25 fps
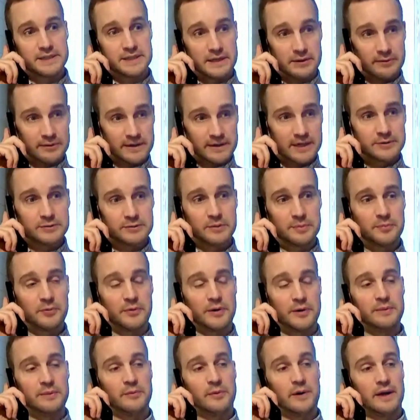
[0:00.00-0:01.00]
We'll get to a
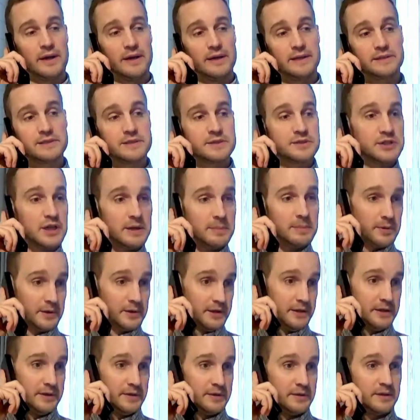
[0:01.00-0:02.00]
point where it's cheaper
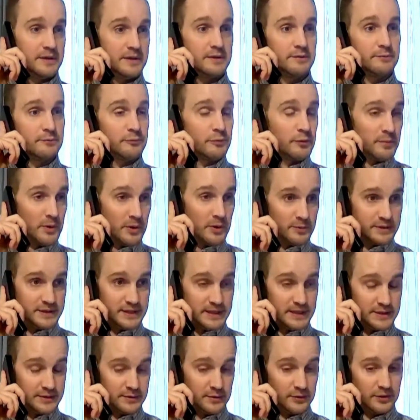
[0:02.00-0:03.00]
to remove
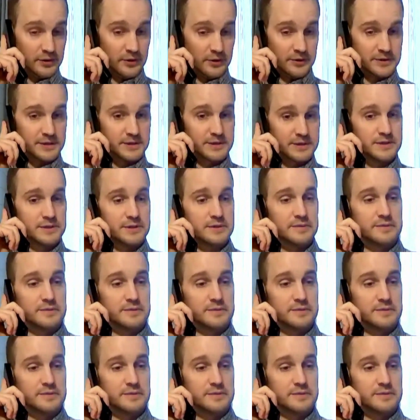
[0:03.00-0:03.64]
diesel buses.